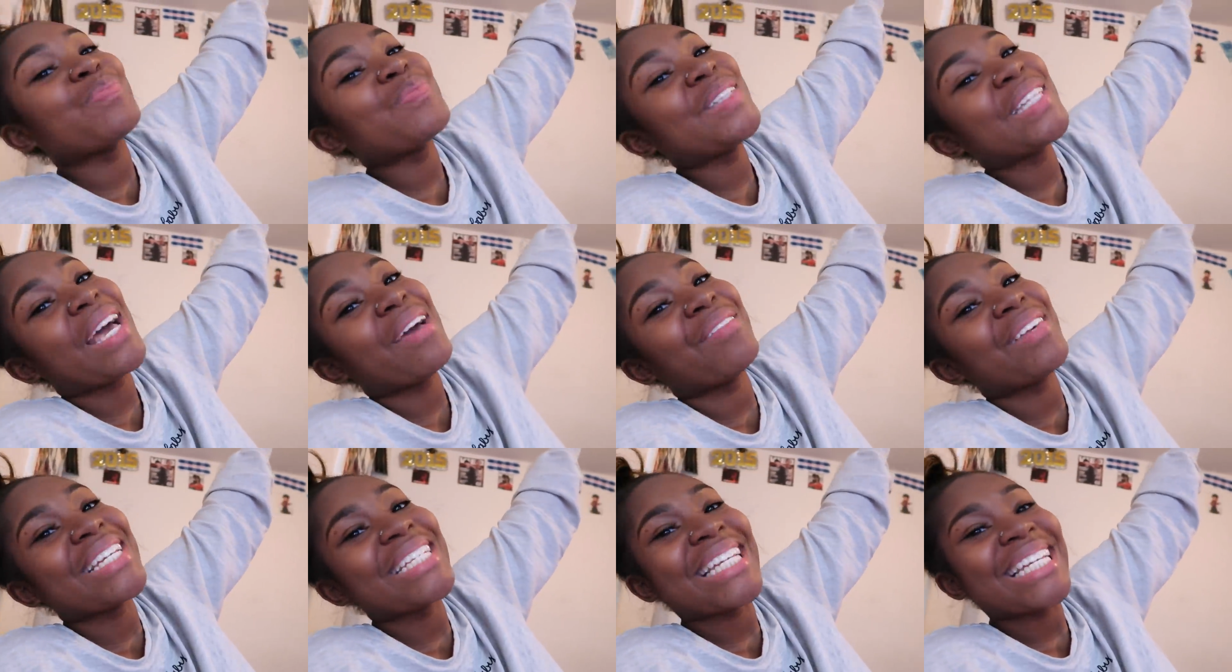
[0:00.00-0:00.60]
with
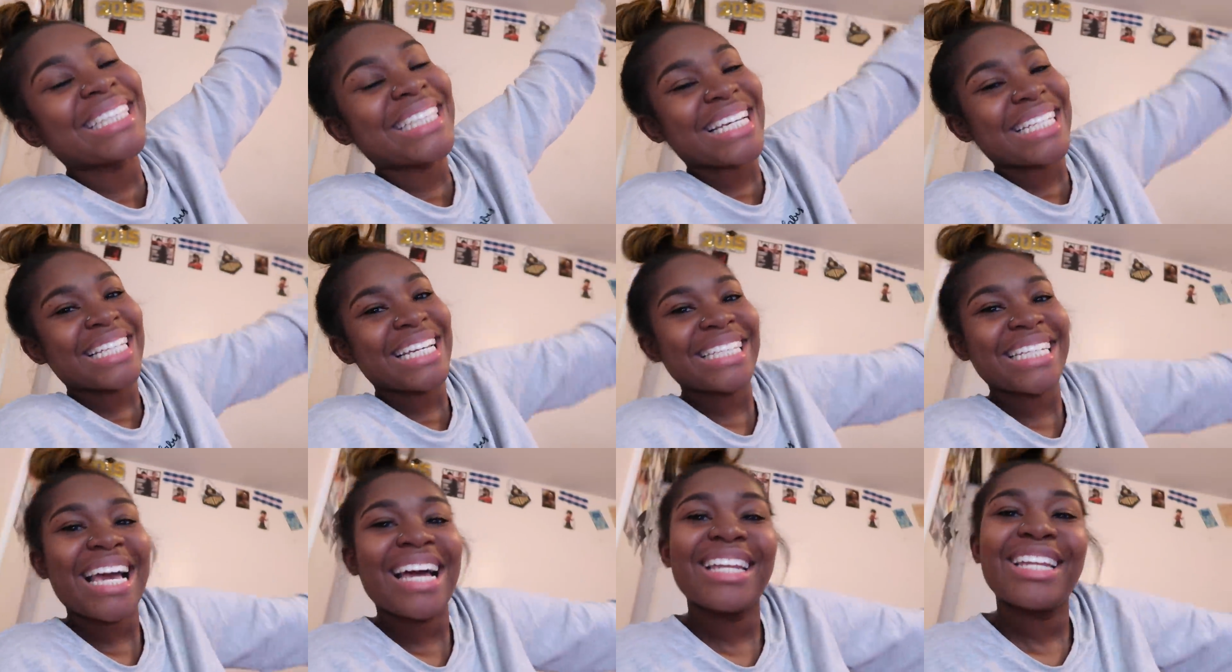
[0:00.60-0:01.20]
that being said, Jazz
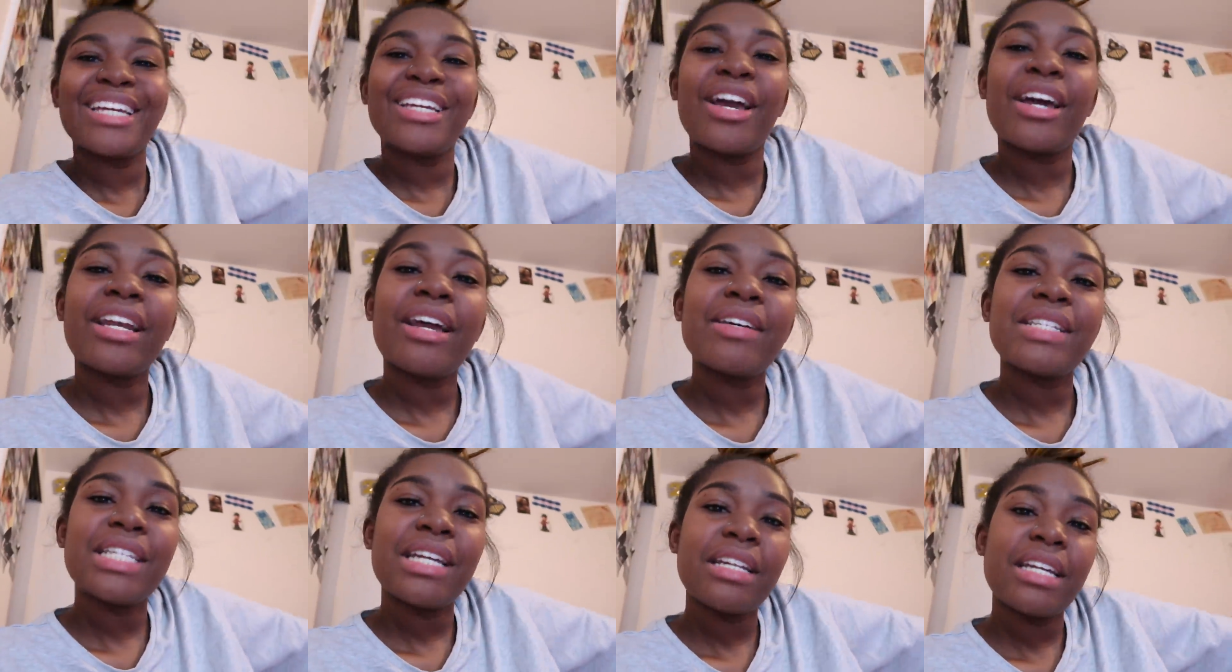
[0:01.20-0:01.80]
Nation, I love y'all,
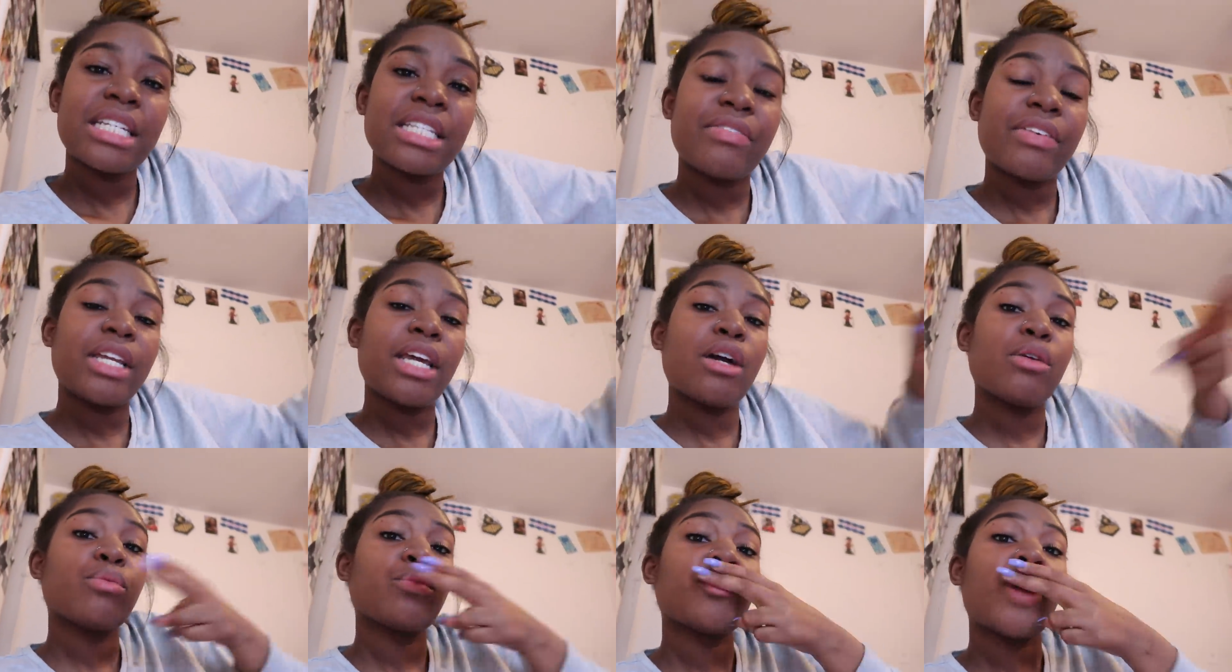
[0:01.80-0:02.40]
and I'll see you in the next
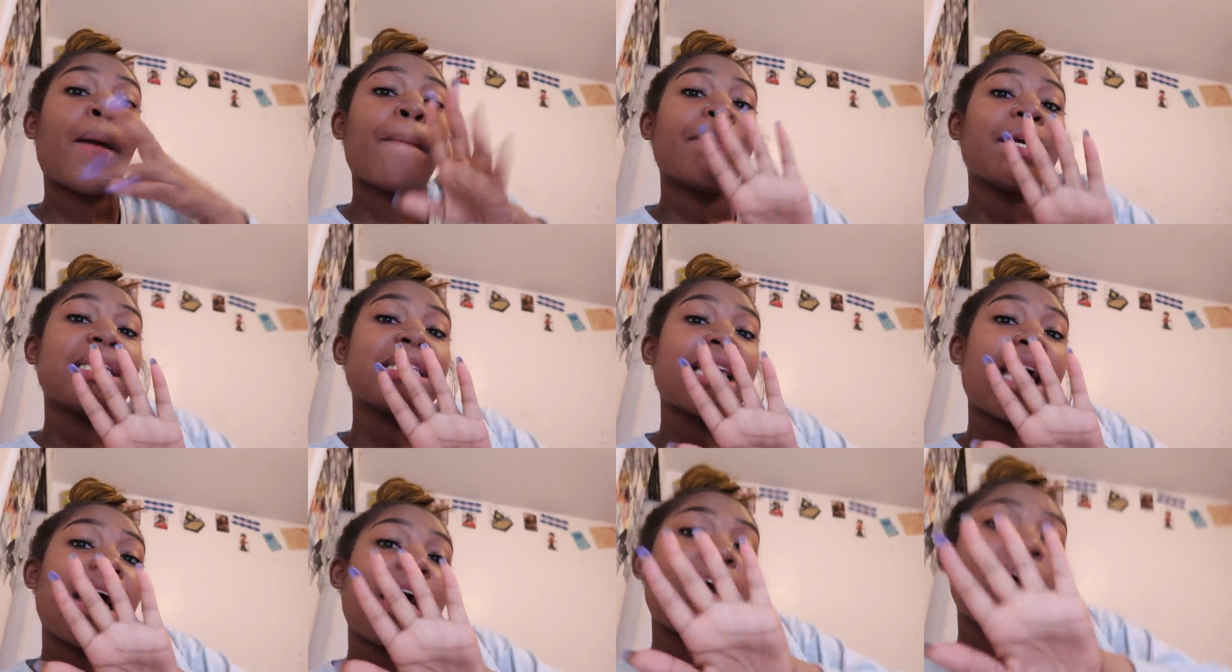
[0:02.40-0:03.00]
video. Peace